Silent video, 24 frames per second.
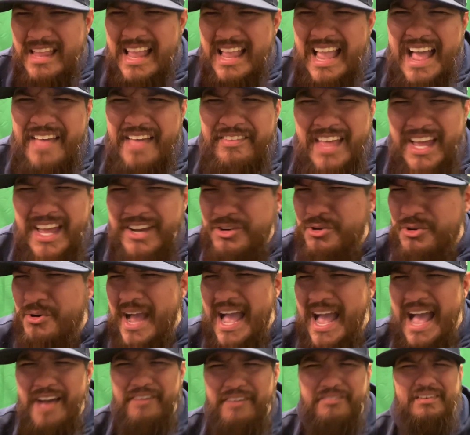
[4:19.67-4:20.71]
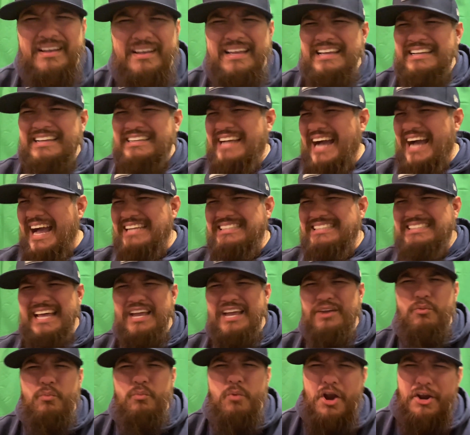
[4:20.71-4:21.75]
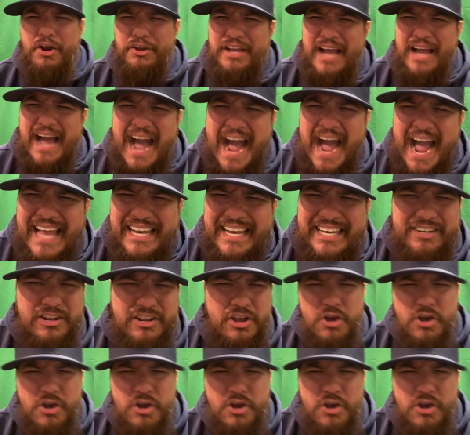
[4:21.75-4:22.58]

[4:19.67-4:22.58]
And then you have guys like, where you hiding?